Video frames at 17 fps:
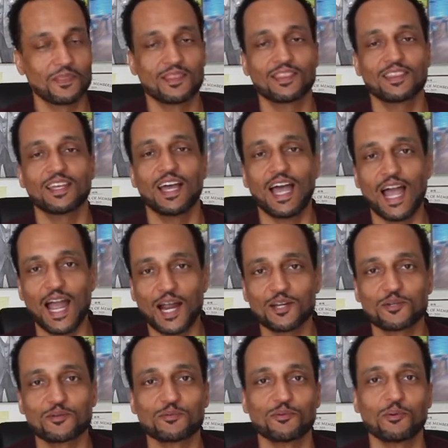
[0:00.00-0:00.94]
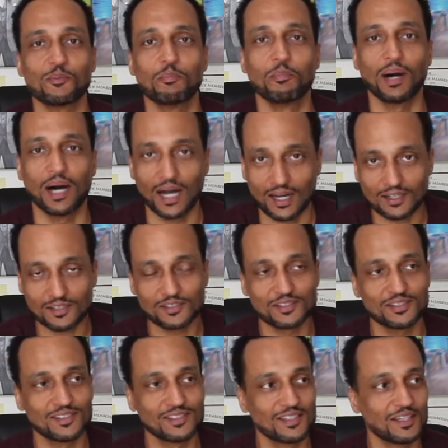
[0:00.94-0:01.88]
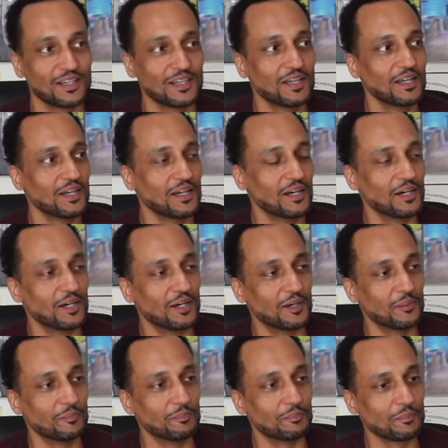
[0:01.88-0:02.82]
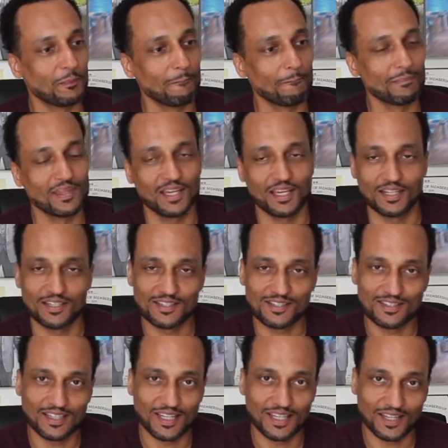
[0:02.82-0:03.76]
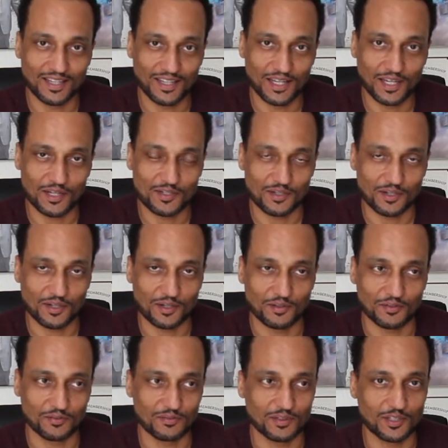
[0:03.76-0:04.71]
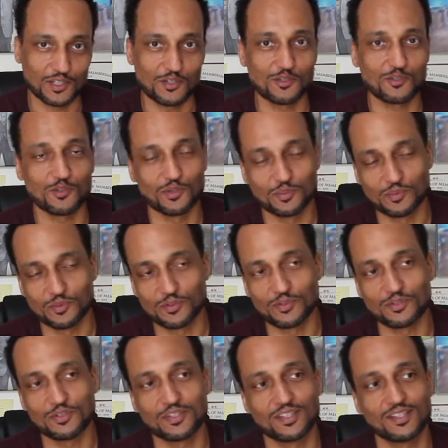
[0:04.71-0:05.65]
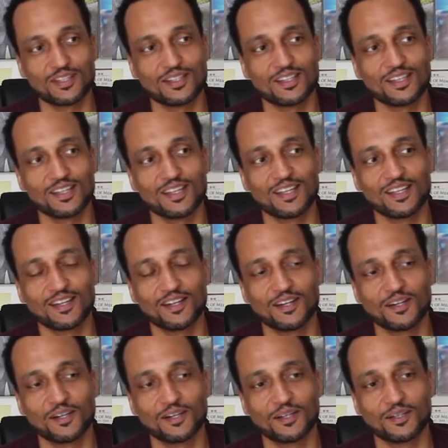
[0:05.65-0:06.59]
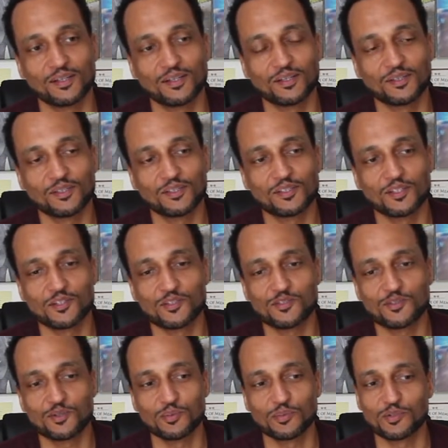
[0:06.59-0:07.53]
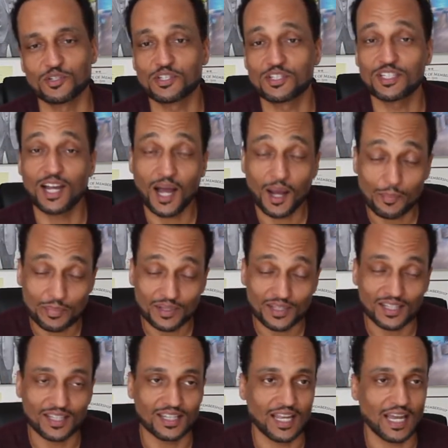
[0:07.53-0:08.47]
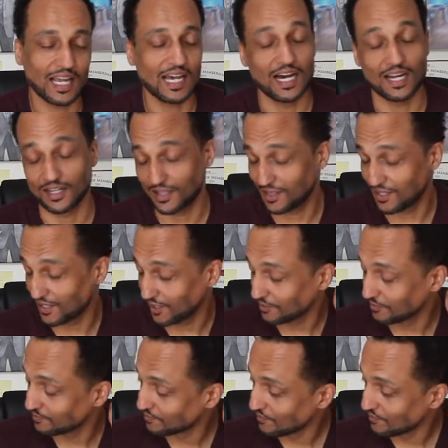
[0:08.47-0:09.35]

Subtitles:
the actual box. In this day and age of consumers and consumer shopping and that kind of thing,